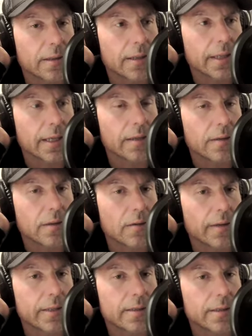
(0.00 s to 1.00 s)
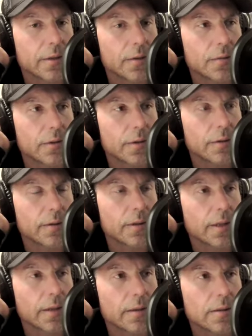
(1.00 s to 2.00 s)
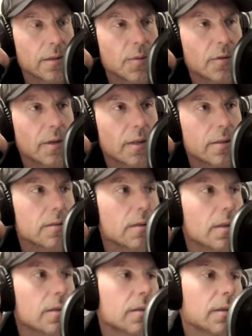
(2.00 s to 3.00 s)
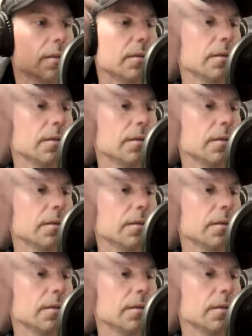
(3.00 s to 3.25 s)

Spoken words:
And yeah, no, I seen you got yours up and running, so that's good.